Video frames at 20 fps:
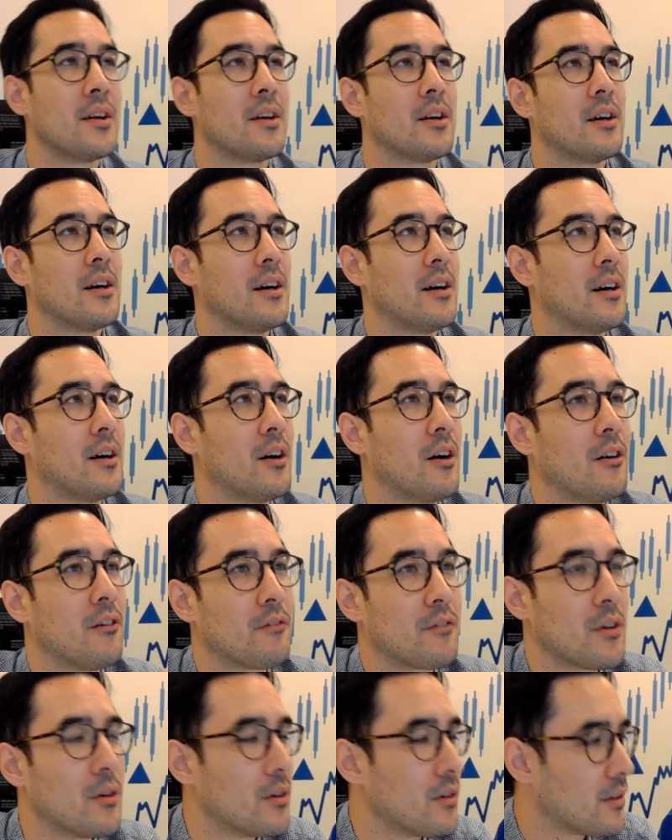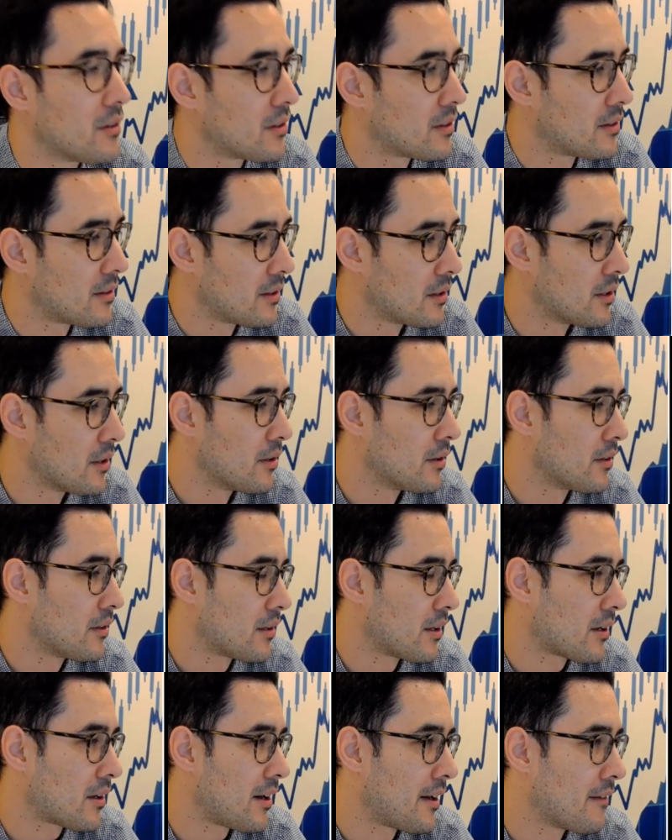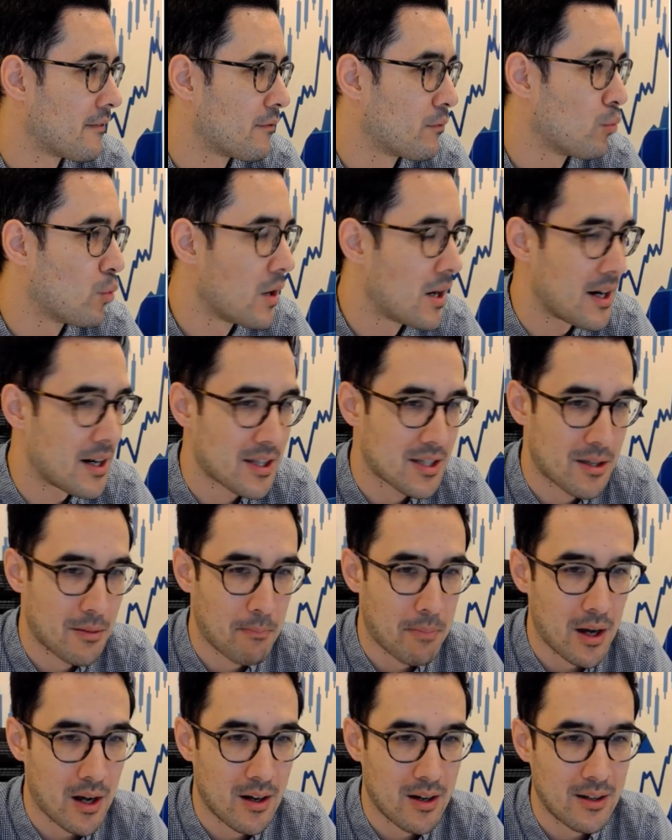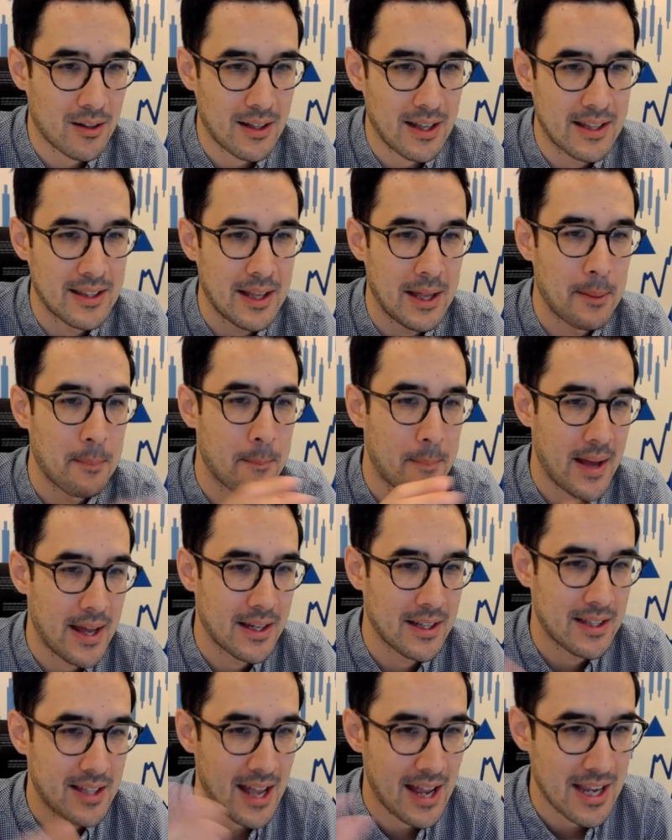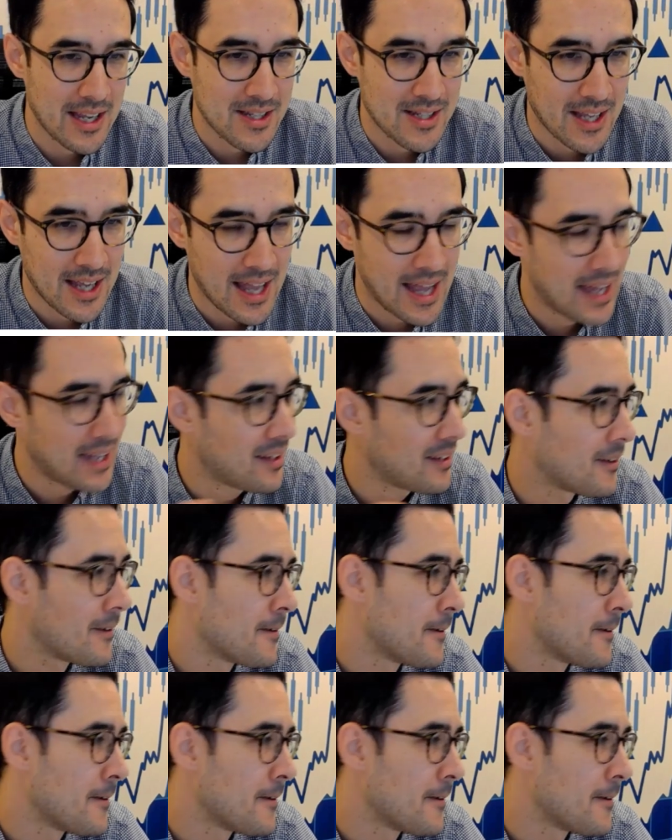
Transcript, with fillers: uh, of the, the, the kind of worst part and then better days ahead.